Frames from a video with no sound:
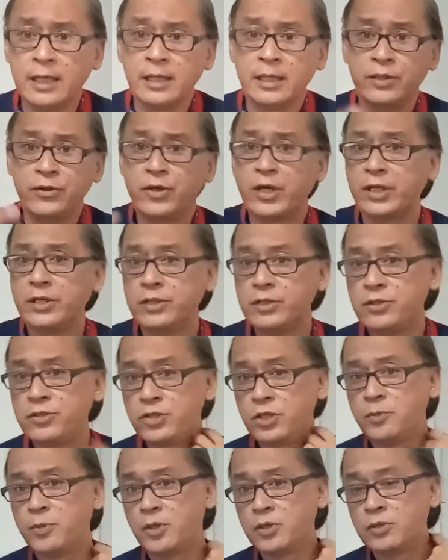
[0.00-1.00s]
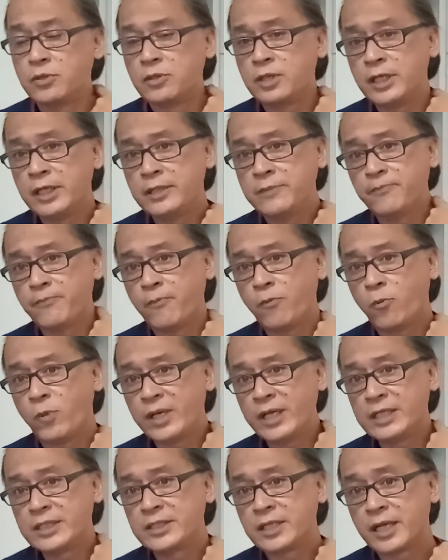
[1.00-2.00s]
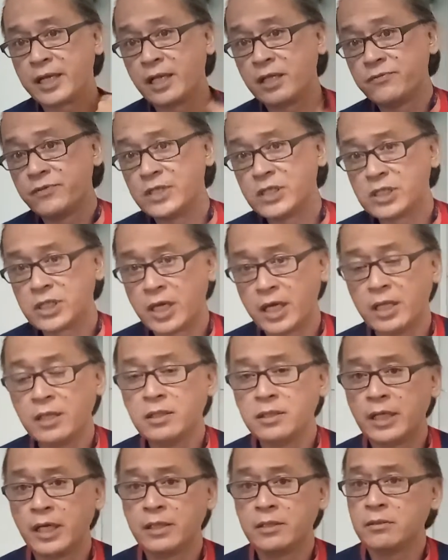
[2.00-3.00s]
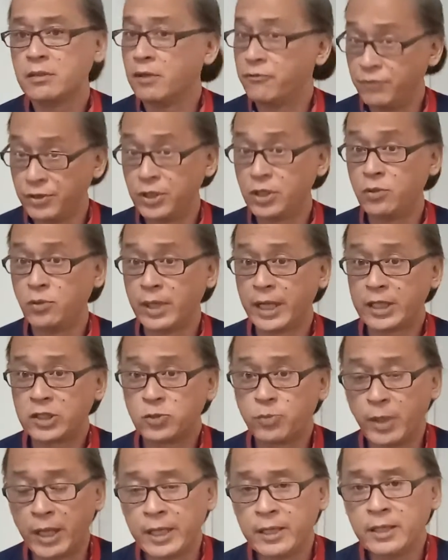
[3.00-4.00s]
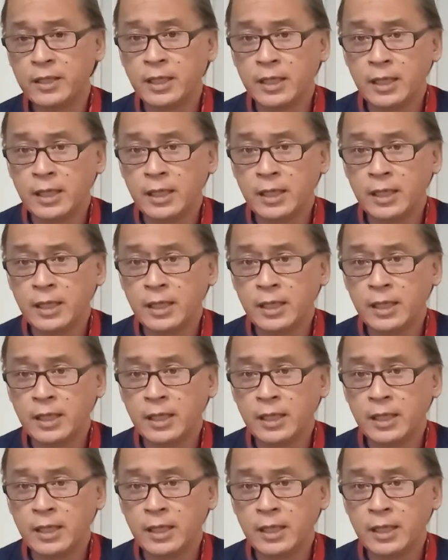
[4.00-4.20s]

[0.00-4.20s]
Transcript: You can YouTube or Google it, what is the Kelvin scale, and a video will explain.